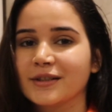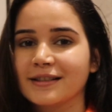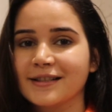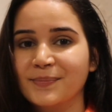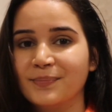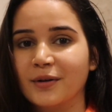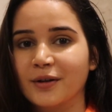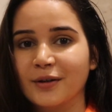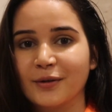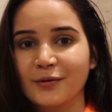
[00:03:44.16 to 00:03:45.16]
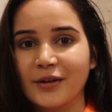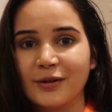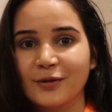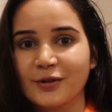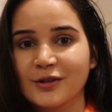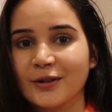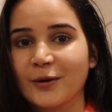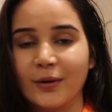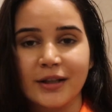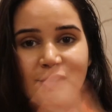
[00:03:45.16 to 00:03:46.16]
it in this, you know, when you go to the
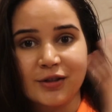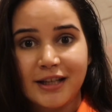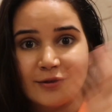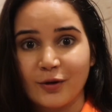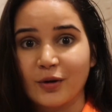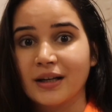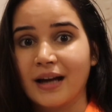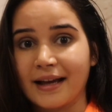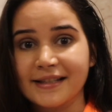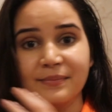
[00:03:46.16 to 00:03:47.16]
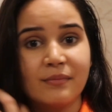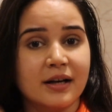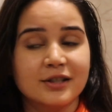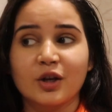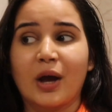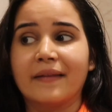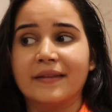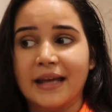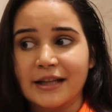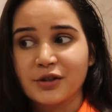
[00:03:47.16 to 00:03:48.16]
salon, they just give you a nice mask
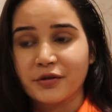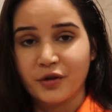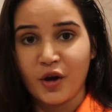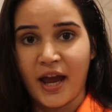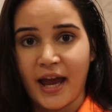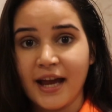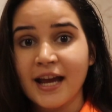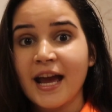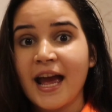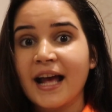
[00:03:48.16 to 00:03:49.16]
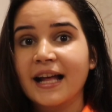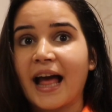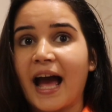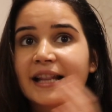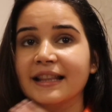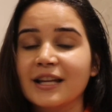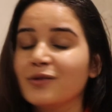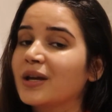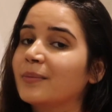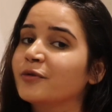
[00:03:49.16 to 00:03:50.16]
at the ends of your hair and then
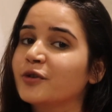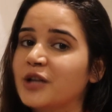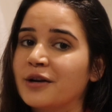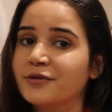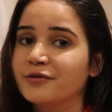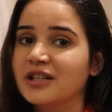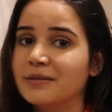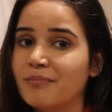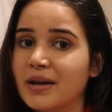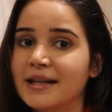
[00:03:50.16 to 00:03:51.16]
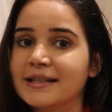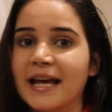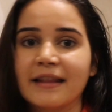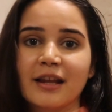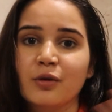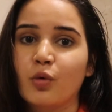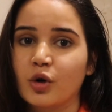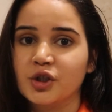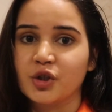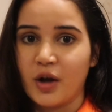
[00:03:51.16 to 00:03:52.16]
you keep it for 10-15 minutes and then
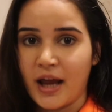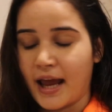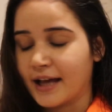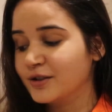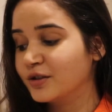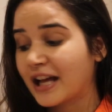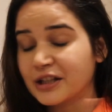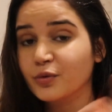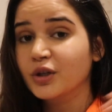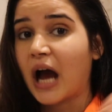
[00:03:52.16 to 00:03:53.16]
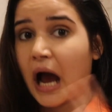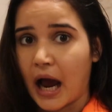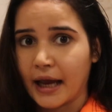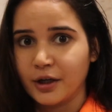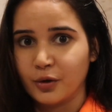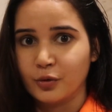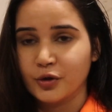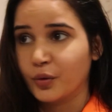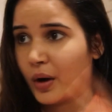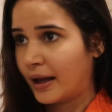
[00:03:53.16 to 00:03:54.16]
wash your hair. So that's what I do.
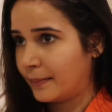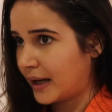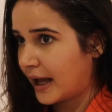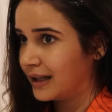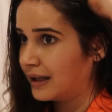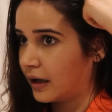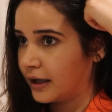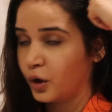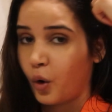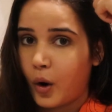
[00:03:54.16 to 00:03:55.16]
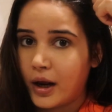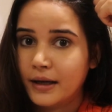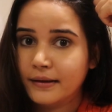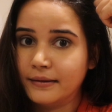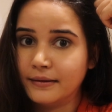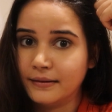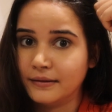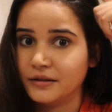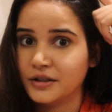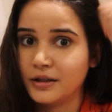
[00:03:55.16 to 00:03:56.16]
So I apply the onion oil,
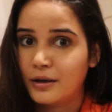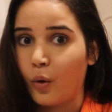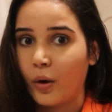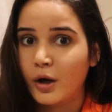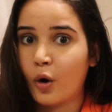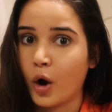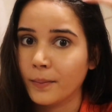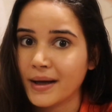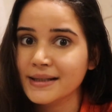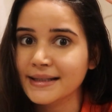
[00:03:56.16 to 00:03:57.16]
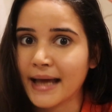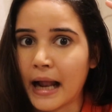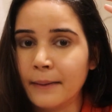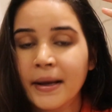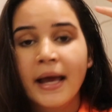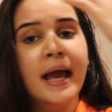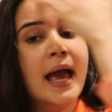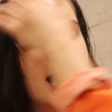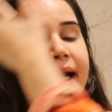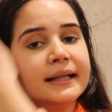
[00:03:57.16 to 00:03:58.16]
the oil on my scalp
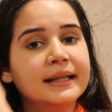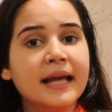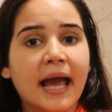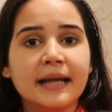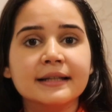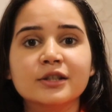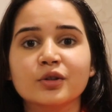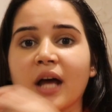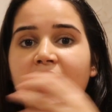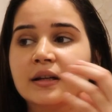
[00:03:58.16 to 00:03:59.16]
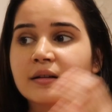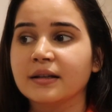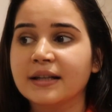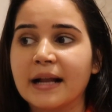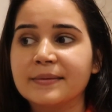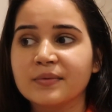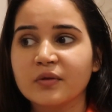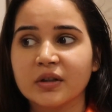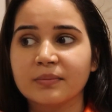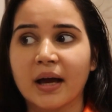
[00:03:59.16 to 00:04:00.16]
and at the end, so that it helps
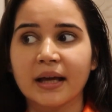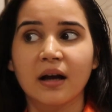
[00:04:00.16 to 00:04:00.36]
me with my